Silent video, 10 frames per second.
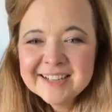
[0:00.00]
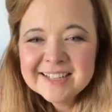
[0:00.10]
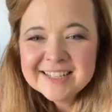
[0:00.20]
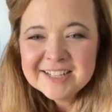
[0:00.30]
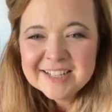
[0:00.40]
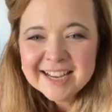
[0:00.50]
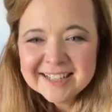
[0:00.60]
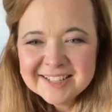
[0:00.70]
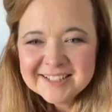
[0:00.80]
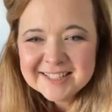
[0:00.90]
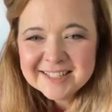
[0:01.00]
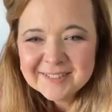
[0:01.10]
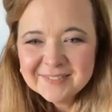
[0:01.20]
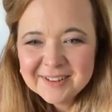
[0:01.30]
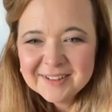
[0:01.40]
Shauna said she had to go
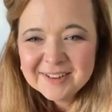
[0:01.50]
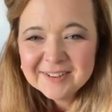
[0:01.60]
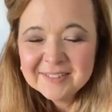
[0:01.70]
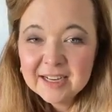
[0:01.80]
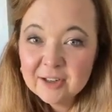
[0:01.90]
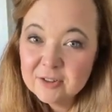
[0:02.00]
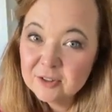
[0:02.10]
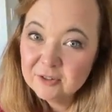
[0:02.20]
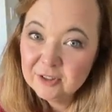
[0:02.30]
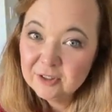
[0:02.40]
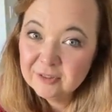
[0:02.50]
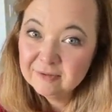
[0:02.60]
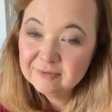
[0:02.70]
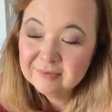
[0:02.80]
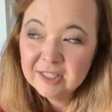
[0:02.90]
see the photo. They are so
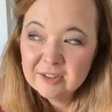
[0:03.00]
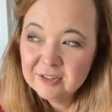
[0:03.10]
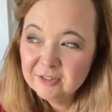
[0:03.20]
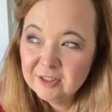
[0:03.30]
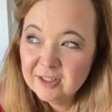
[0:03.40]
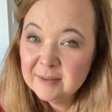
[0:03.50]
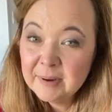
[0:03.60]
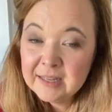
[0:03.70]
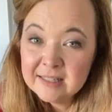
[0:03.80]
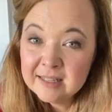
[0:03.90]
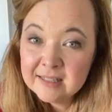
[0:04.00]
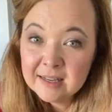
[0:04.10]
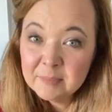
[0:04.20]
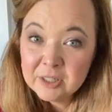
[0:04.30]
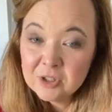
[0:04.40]
cute. They're so cute. Now, my
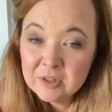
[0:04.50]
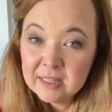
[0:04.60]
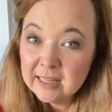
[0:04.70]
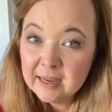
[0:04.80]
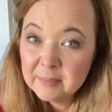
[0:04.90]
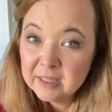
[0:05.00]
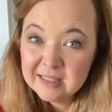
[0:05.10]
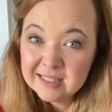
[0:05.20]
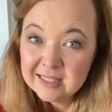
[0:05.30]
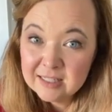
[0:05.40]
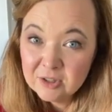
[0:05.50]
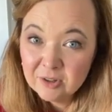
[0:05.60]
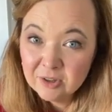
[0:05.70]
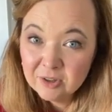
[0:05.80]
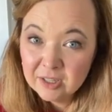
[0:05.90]
son's not pictured in that because he
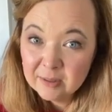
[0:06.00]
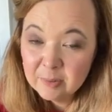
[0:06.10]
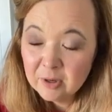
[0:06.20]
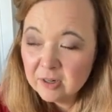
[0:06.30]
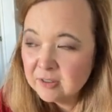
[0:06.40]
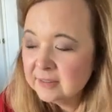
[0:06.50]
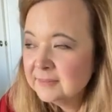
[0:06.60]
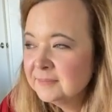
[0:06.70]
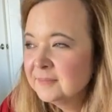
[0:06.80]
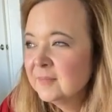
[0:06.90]
didn't do the cooking part.